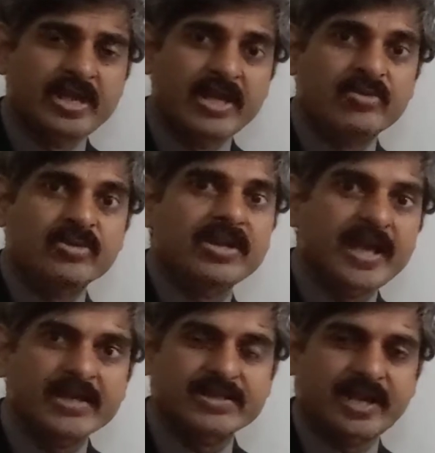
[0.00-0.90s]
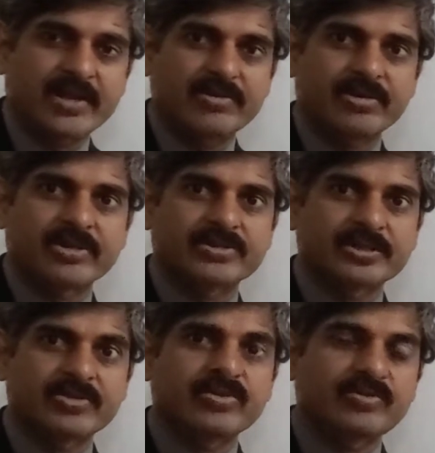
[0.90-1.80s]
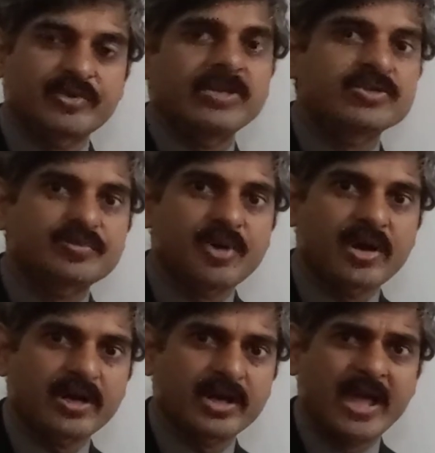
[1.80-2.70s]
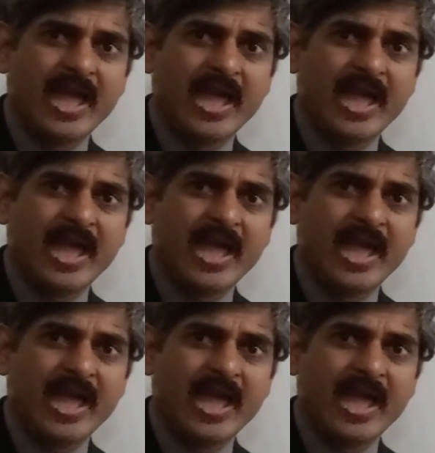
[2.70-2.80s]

into the next iteration, into the finished product,